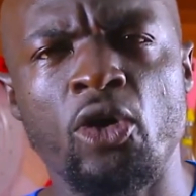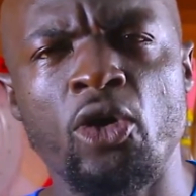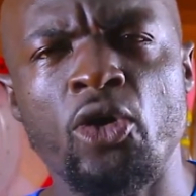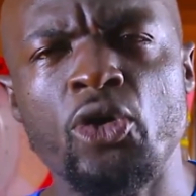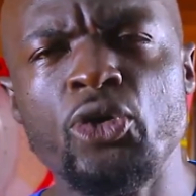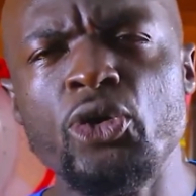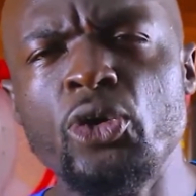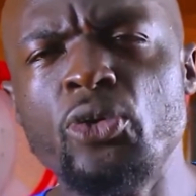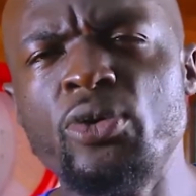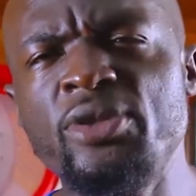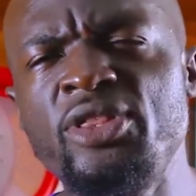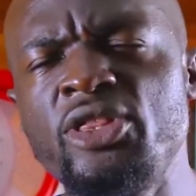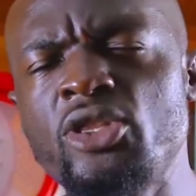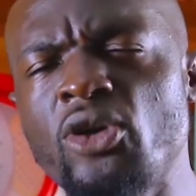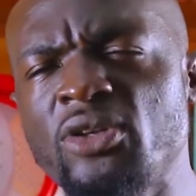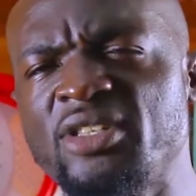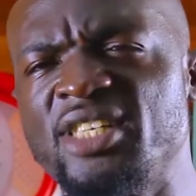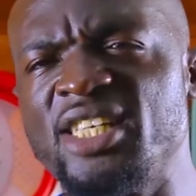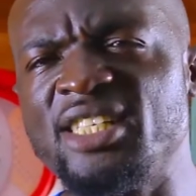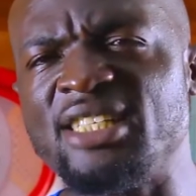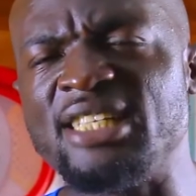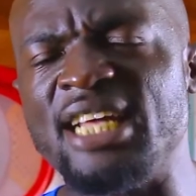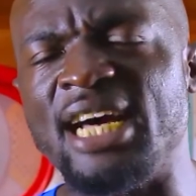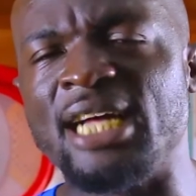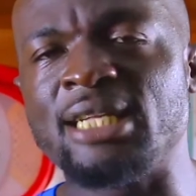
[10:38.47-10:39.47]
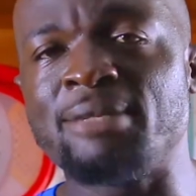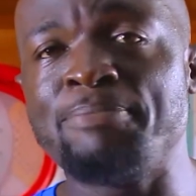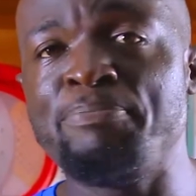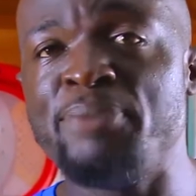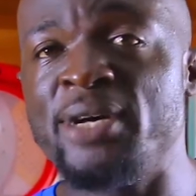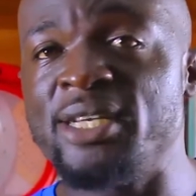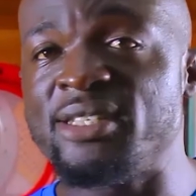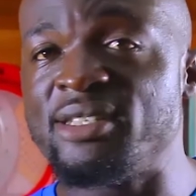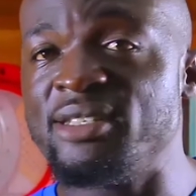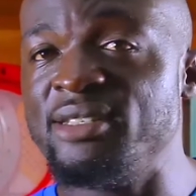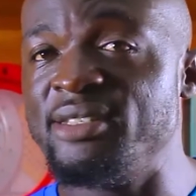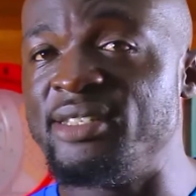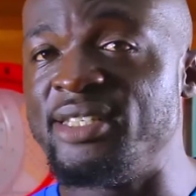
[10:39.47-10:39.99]
you will notice that
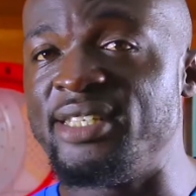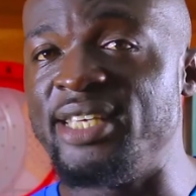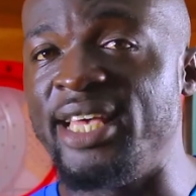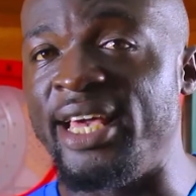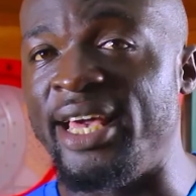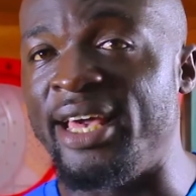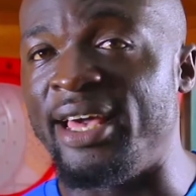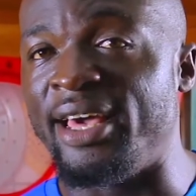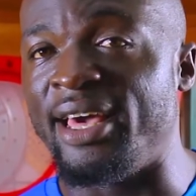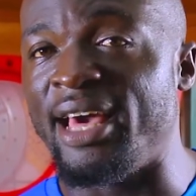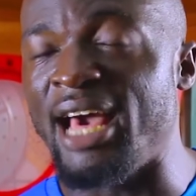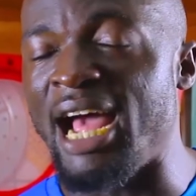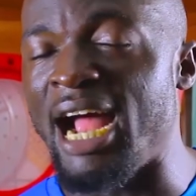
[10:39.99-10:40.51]
persons here